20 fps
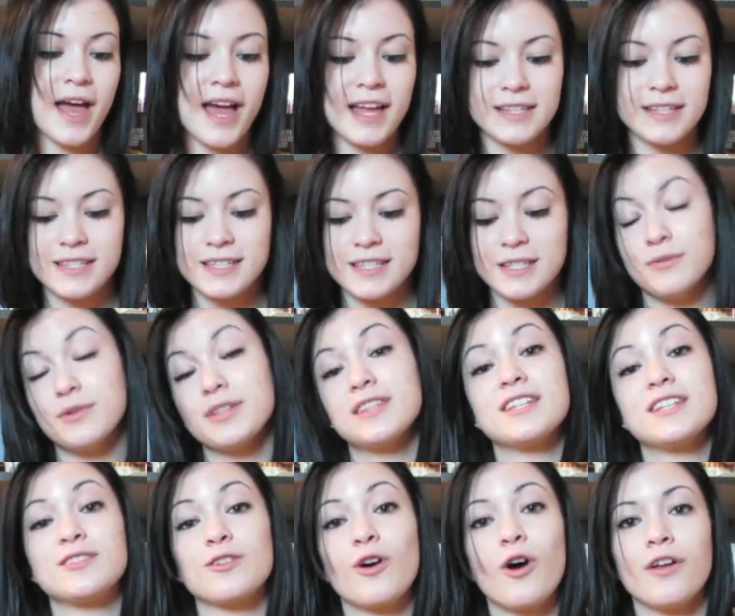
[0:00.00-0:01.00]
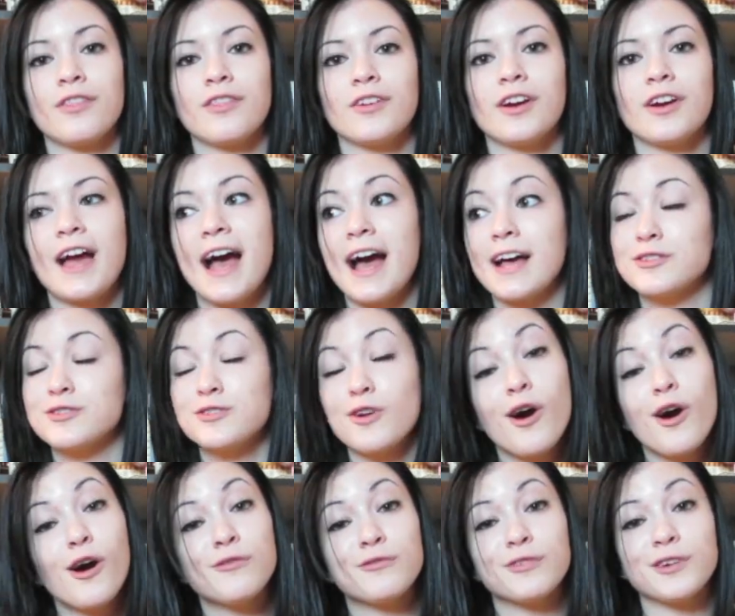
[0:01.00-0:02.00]
and see what this author has to
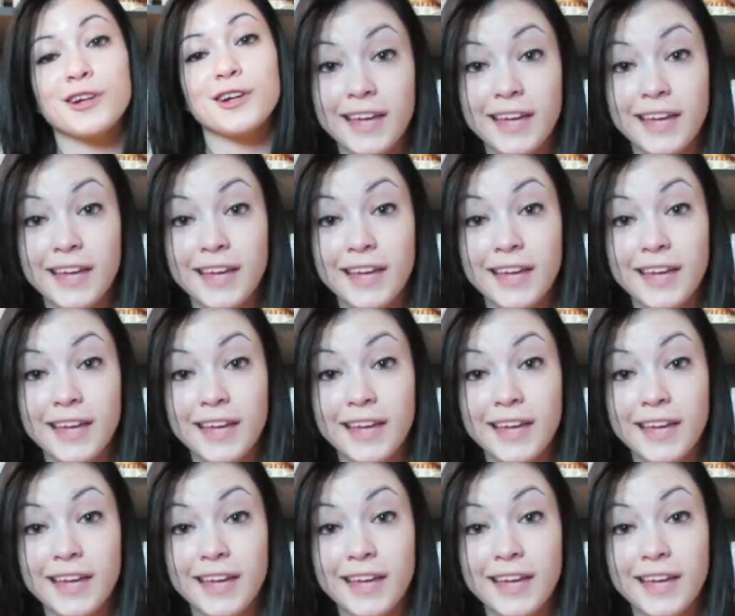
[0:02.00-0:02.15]
offer.